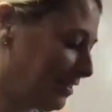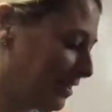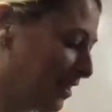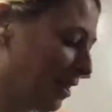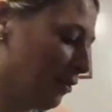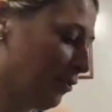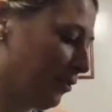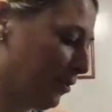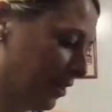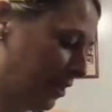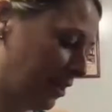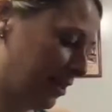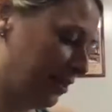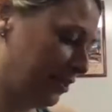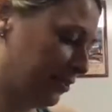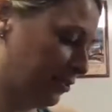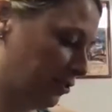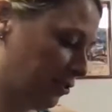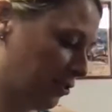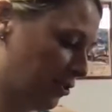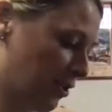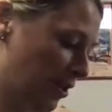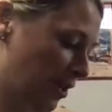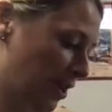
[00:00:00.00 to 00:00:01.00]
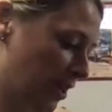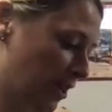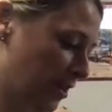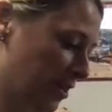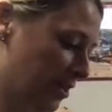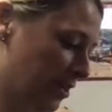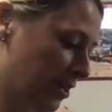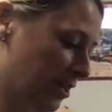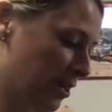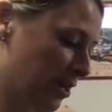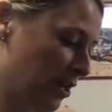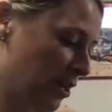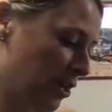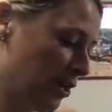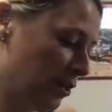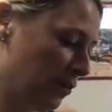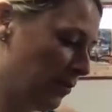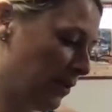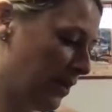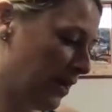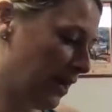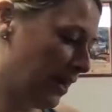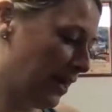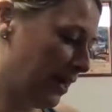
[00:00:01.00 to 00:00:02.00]
not really Eastery.
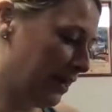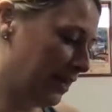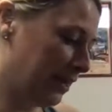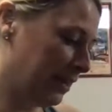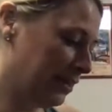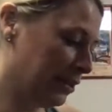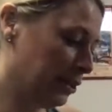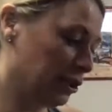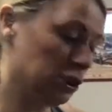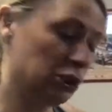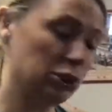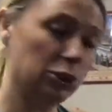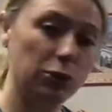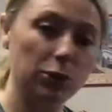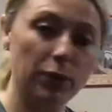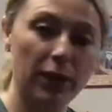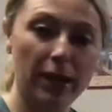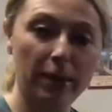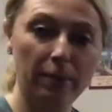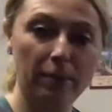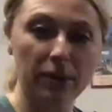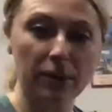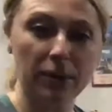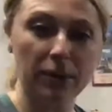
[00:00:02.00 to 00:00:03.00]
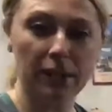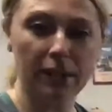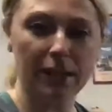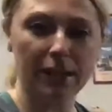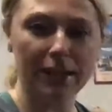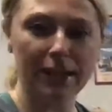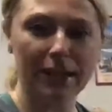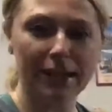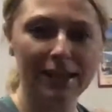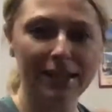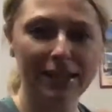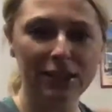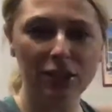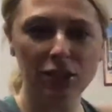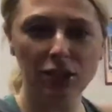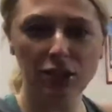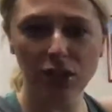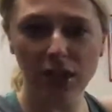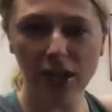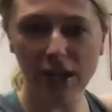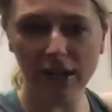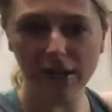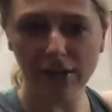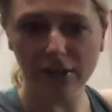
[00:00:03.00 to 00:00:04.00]
We added trampoline and
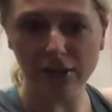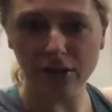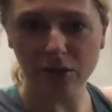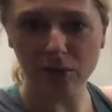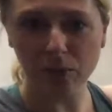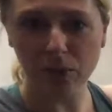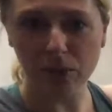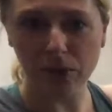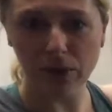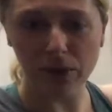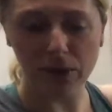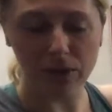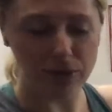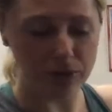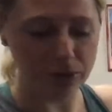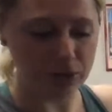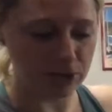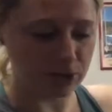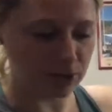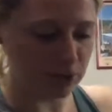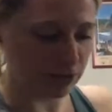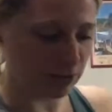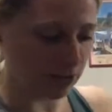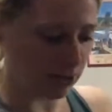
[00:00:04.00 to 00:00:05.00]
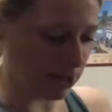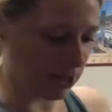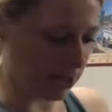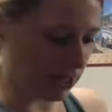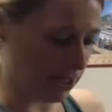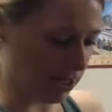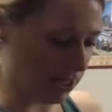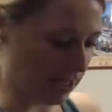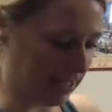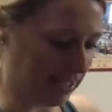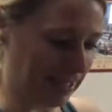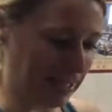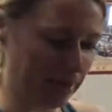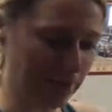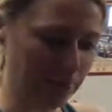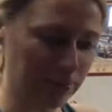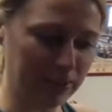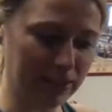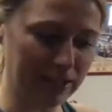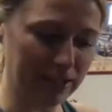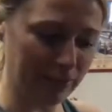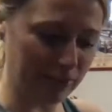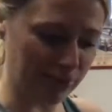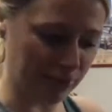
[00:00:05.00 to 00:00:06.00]
child's pose. Yeah. Uh, I can't
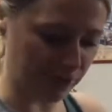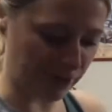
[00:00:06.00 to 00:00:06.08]
believe we